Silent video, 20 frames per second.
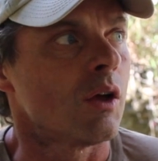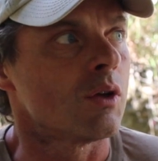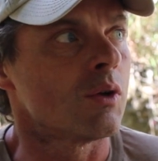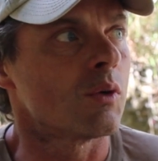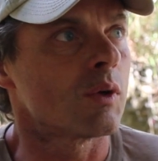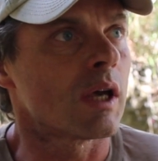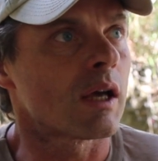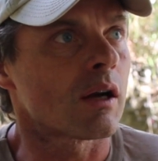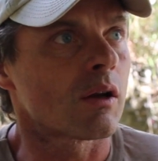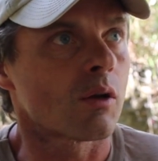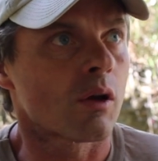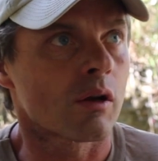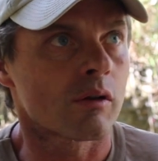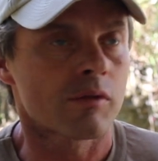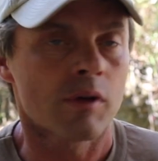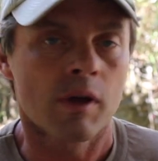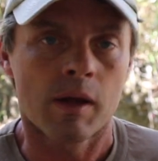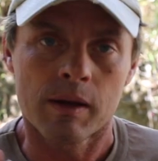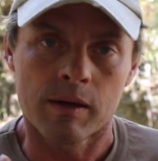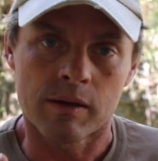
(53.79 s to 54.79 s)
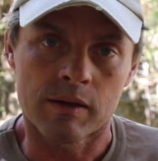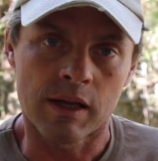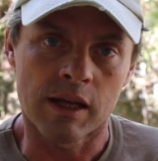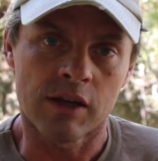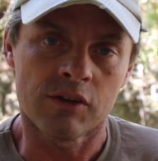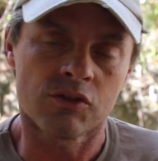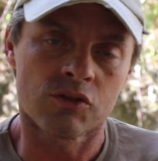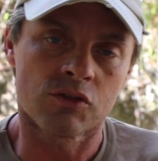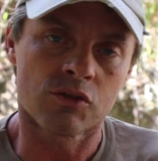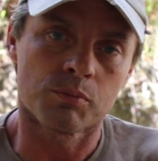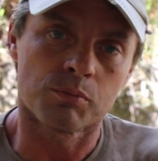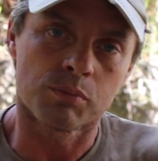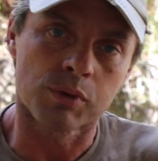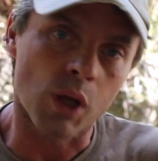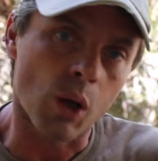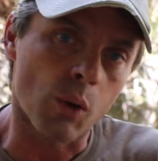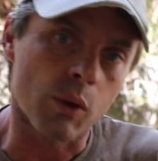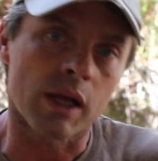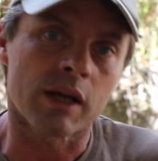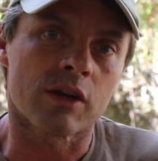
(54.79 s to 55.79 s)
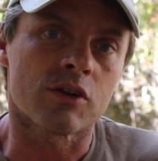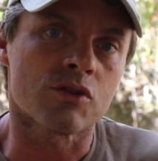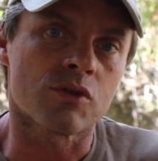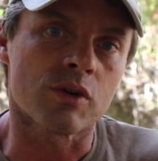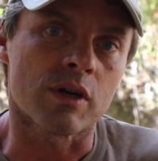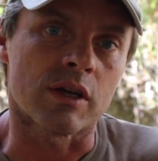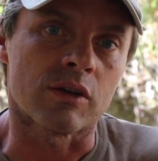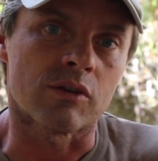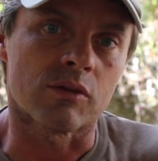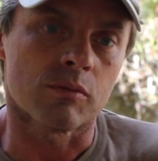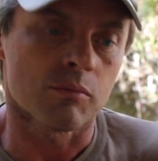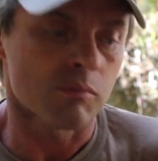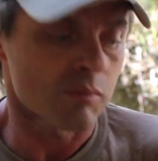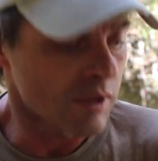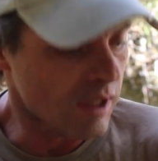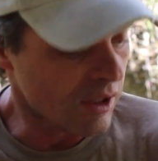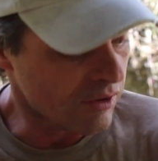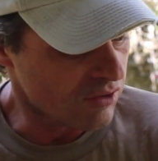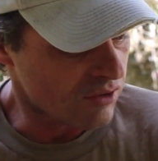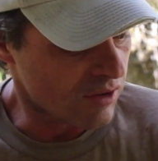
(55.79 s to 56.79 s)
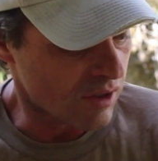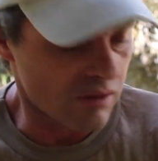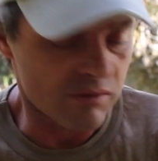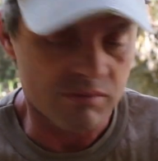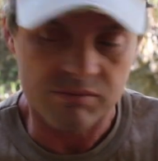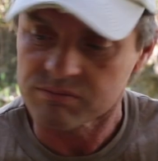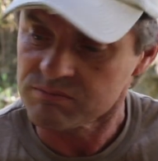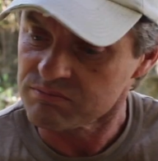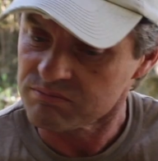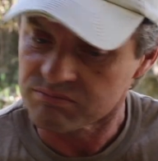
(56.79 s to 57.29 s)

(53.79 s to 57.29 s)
you'll get a lot of nests blown out of trees. Nests that have